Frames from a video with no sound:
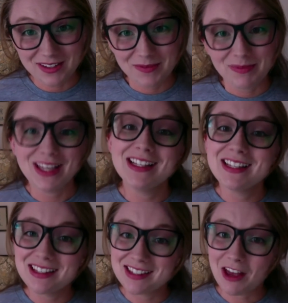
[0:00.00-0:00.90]
because it's a
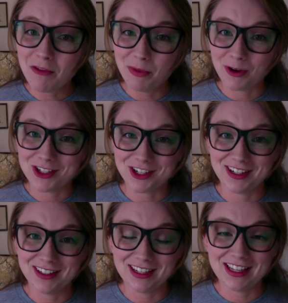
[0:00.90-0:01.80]
self-portrait.
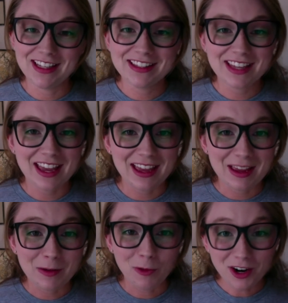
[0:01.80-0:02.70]
It's a
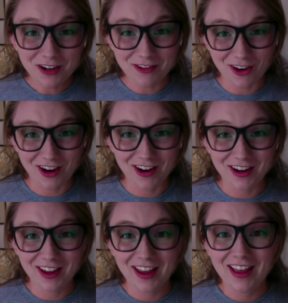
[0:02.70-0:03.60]
work of art
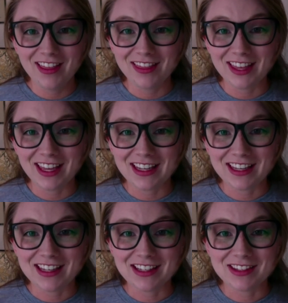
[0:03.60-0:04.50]
that
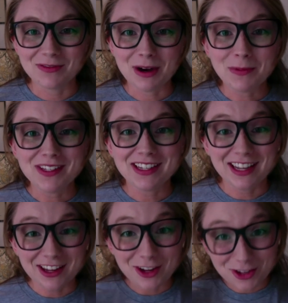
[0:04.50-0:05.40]
is
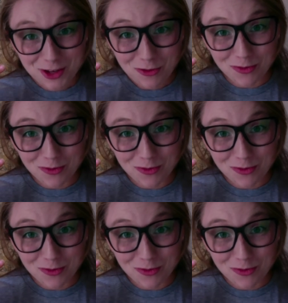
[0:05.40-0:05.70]
representing you.